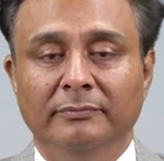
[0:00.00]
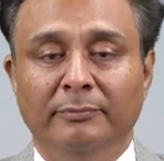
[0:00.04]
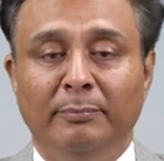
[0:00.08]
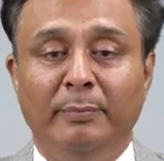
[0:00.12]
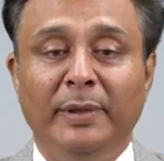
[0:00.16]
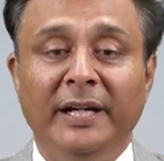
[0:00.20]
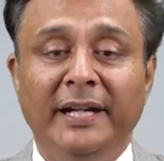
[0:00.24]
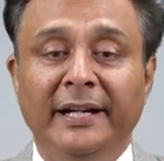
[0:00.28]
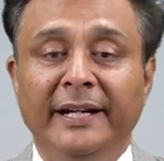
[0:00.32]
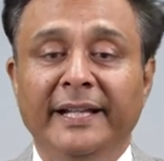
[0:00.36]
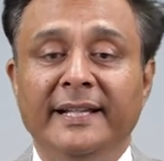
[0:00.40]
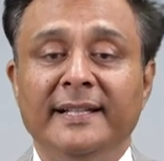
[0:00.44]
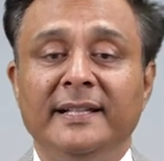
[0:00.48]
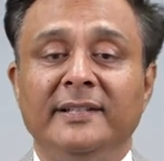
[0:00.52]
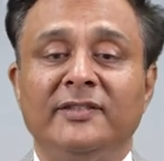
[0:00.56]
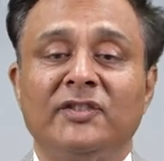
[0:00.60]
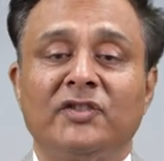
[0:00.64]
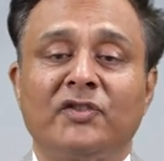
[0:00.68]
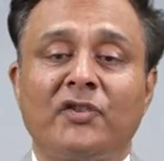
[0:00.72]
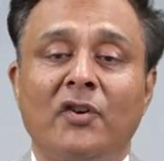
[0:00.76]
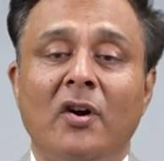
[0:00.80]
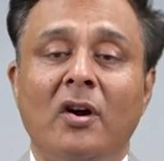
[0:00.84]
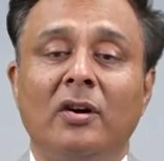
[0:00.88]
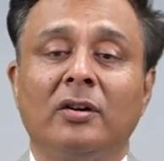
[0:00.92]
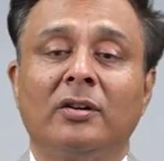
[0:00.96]
building
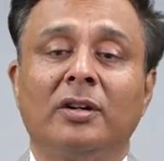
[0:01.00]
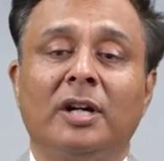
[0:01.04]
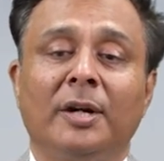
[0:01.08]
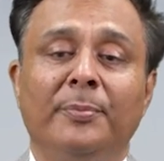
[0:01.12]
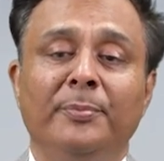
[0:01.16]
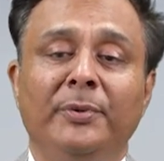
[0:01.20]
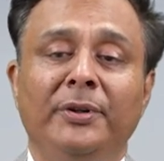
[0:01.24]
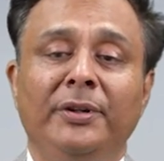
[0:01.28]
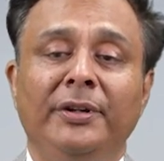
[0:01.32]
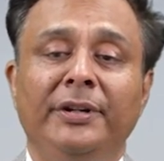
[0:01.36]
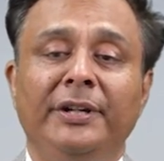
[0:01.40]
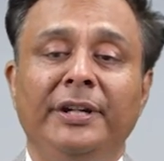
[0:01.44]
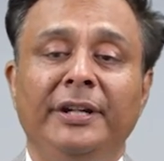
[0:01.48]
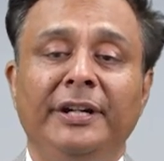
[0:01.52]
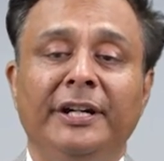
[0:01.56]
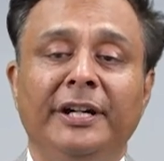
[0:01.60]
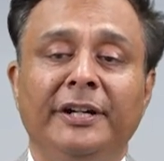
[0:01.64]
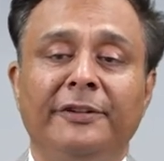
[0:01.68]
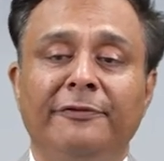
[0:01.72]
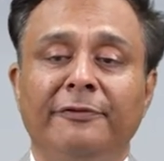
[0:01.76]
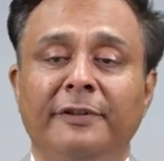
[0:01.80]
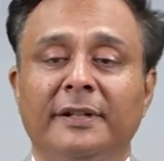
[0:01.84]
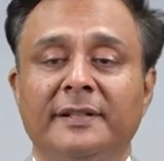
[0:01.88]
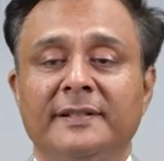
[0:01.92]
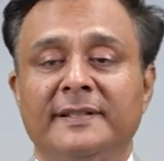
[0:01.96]
strong community
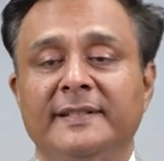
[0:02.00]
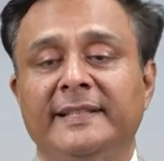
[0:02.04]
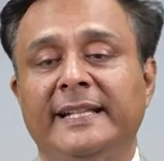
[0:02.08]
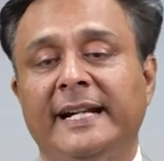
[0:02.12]
networks